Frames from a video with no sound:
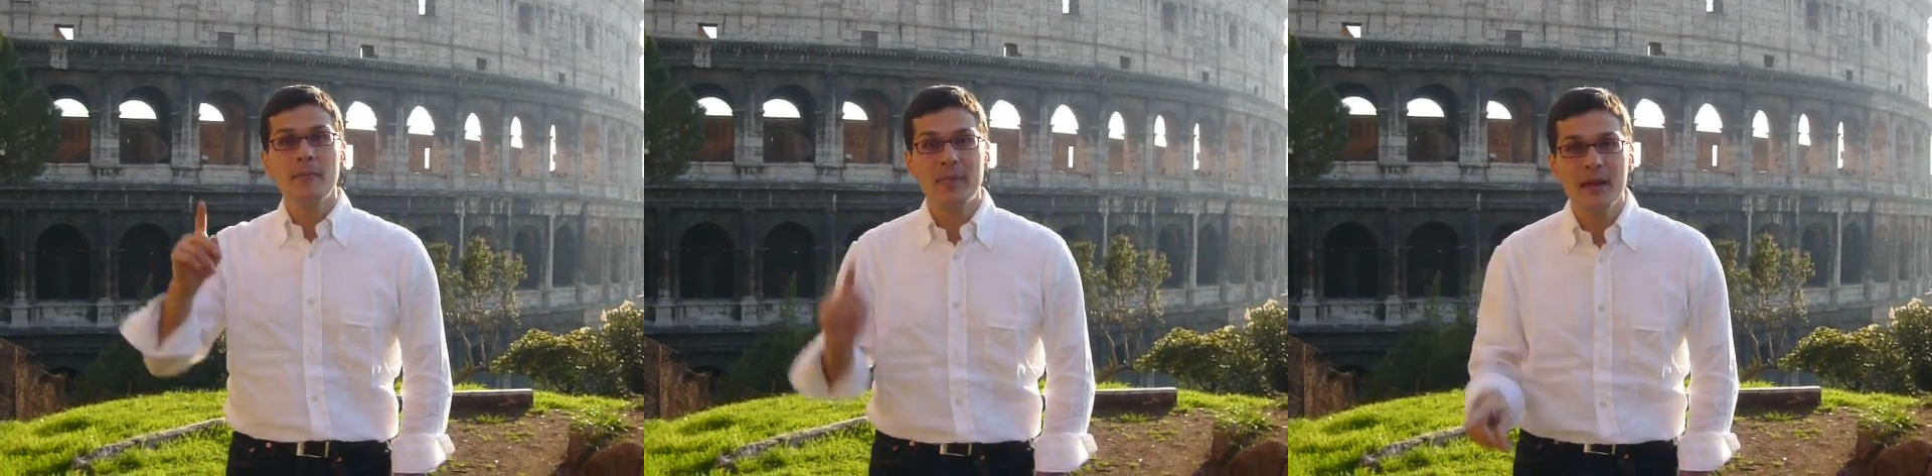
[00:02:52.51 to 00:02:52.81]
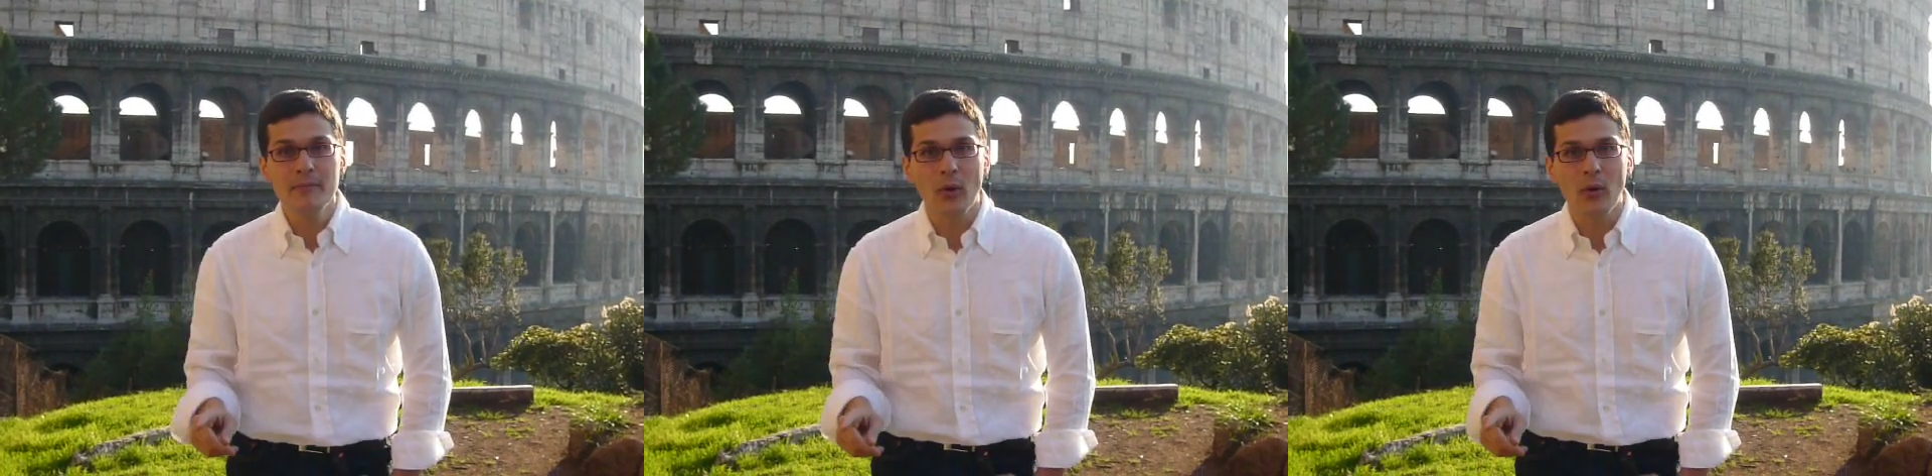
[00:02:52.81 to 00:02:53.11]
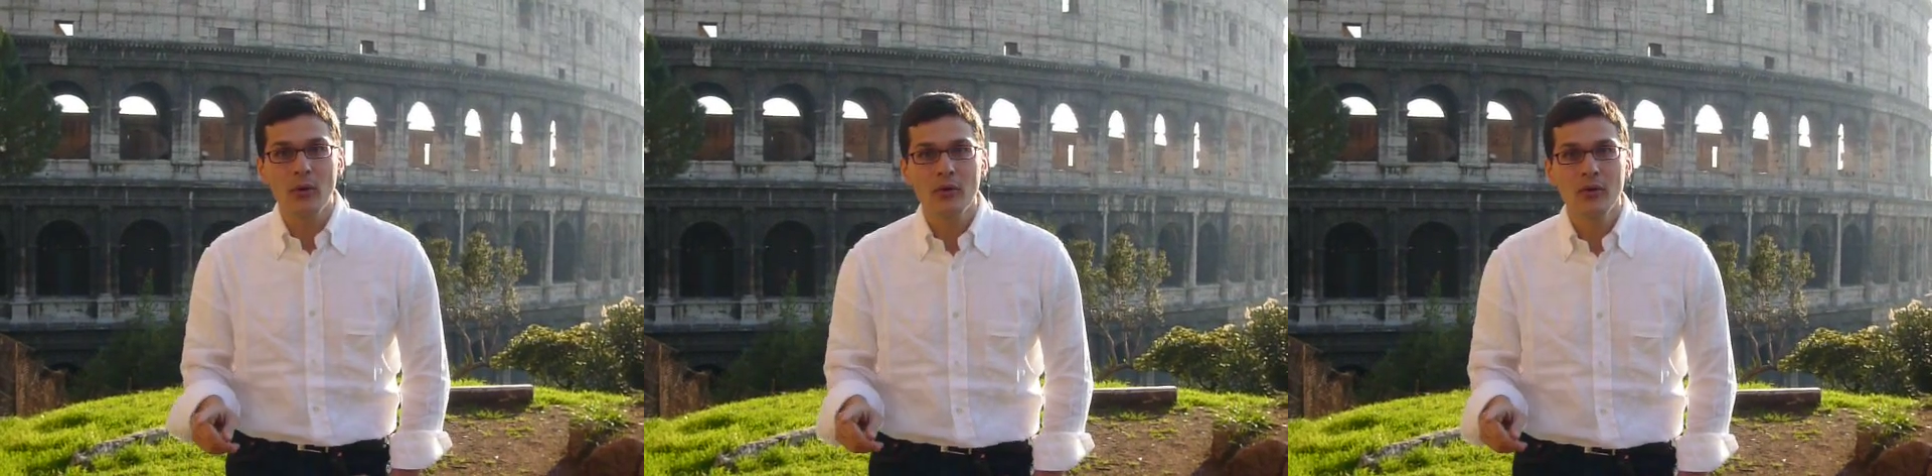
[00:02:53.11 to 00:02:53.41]
people,
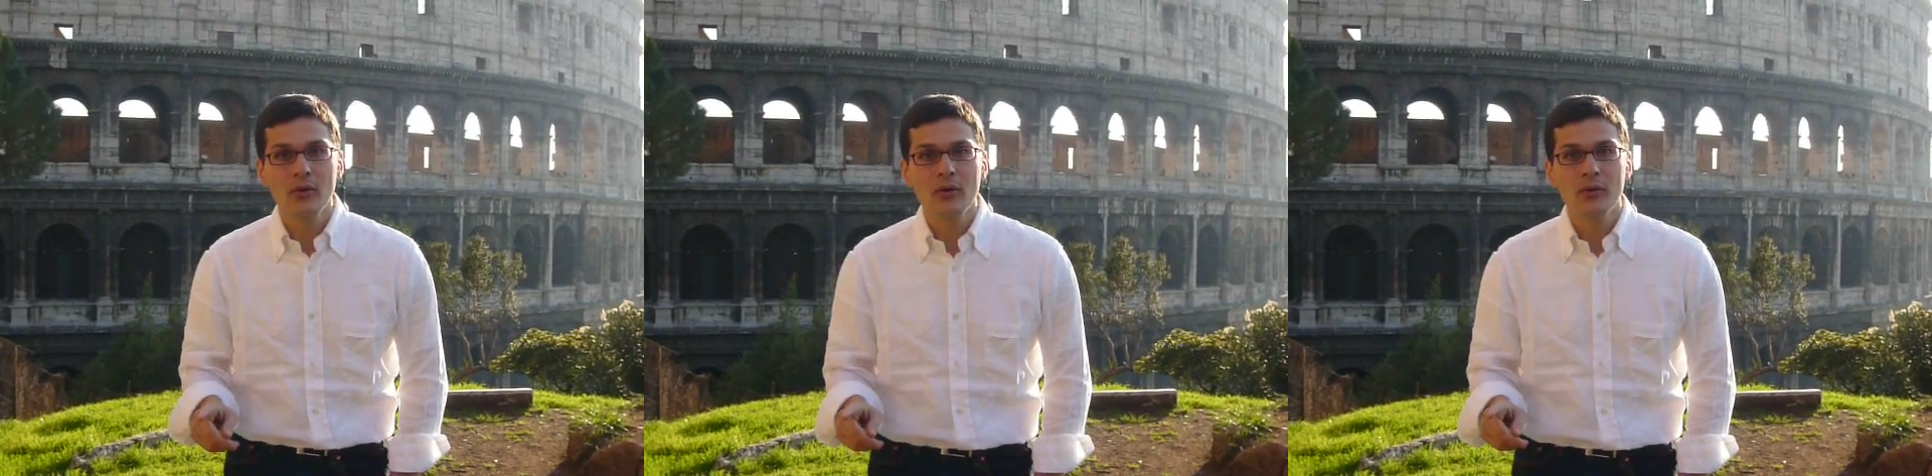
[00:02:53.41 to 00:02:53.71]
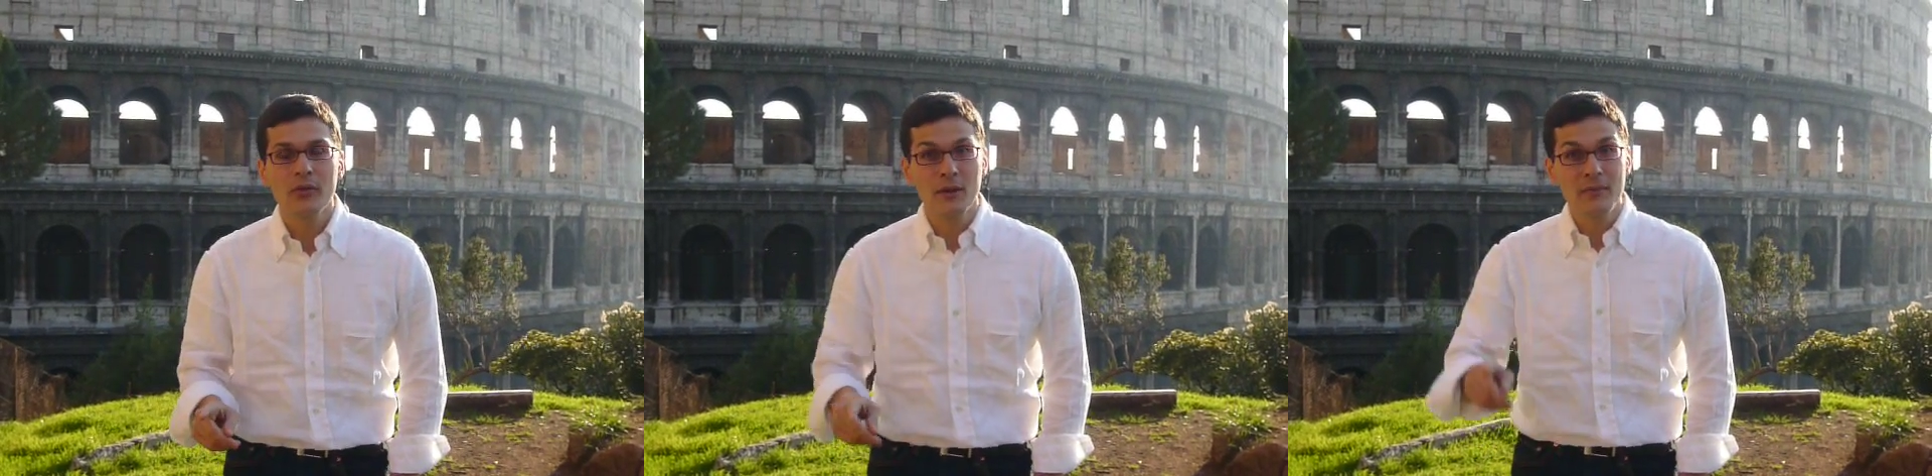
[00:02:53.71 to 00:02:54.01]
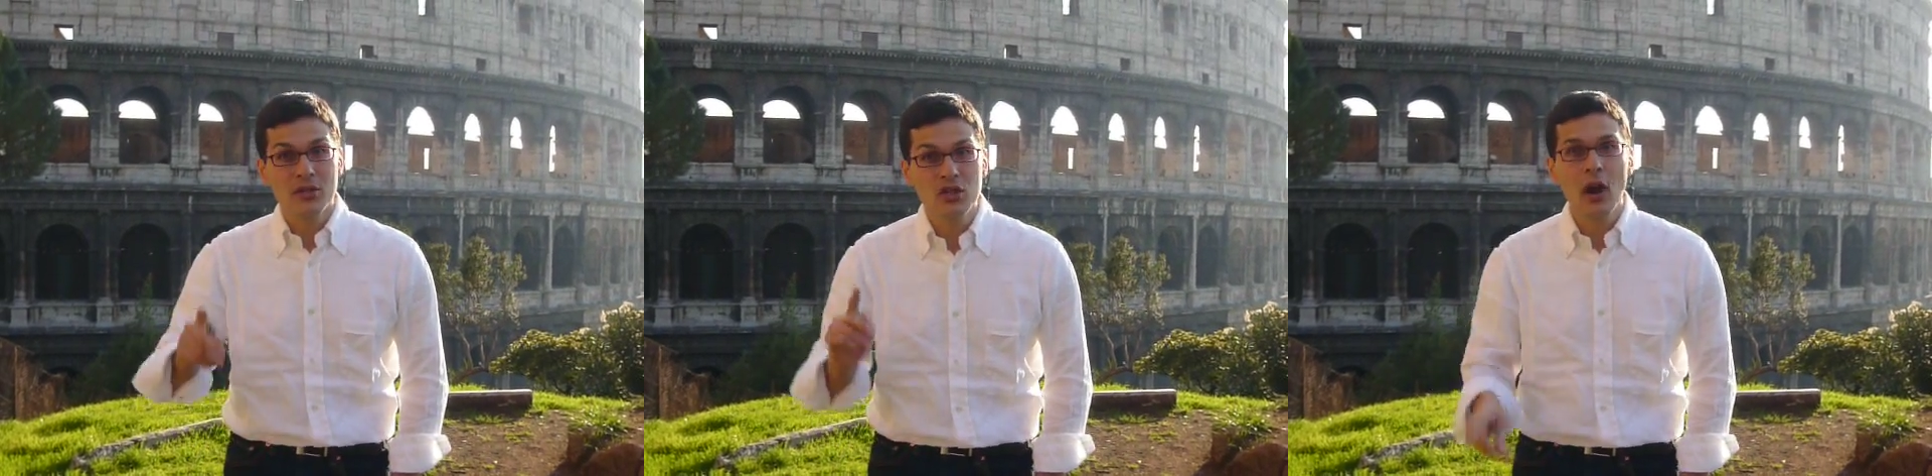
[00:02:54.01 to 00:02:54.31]
the
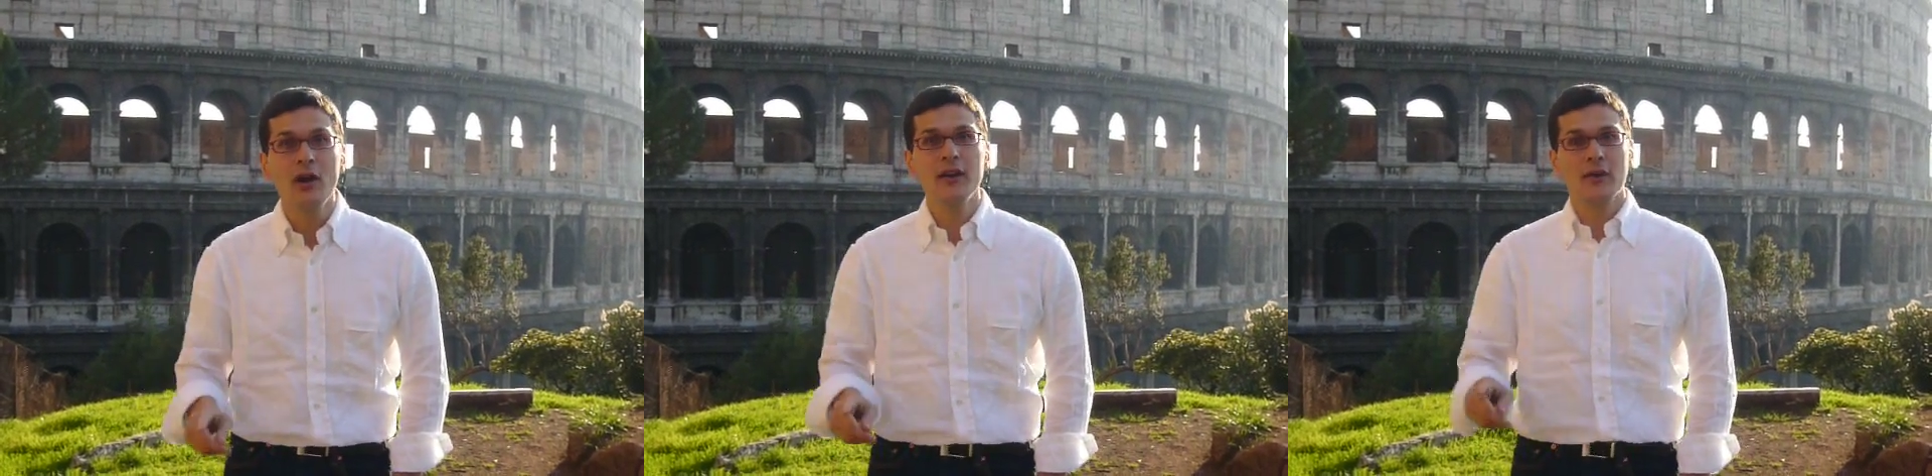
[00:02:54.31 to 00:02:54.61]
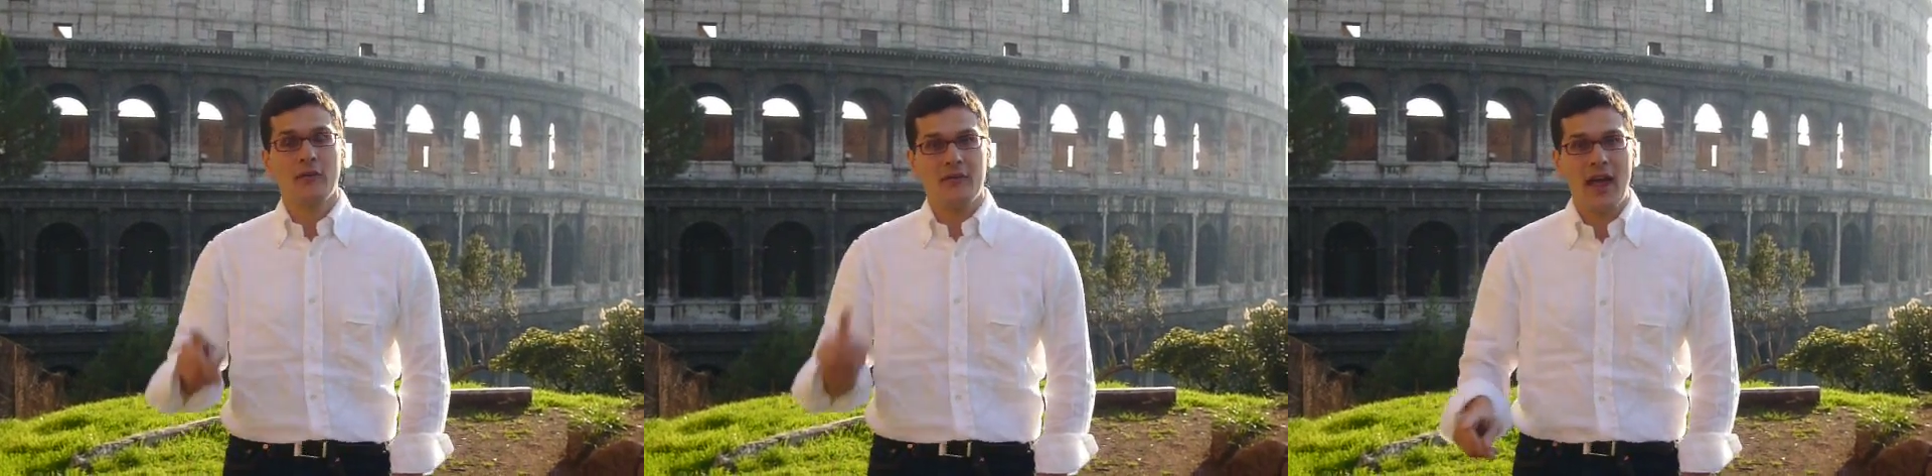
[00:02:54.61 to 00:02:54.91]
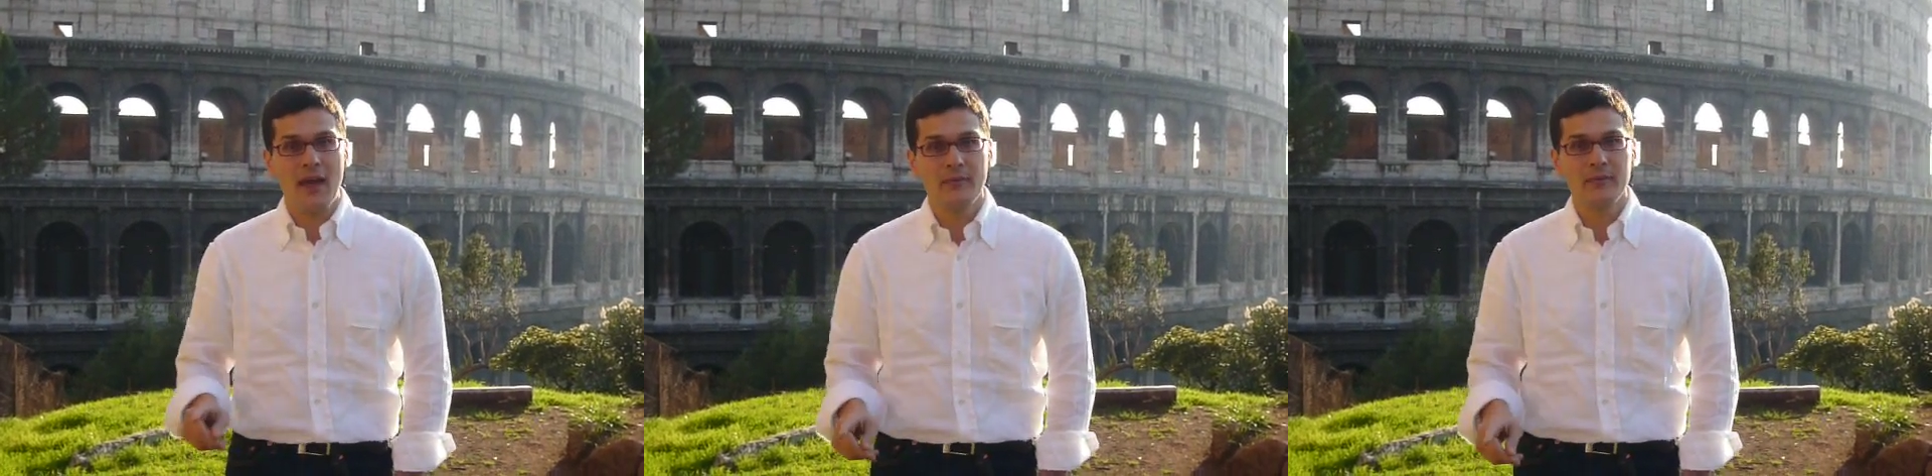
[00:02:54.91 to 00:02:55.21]
majority of them,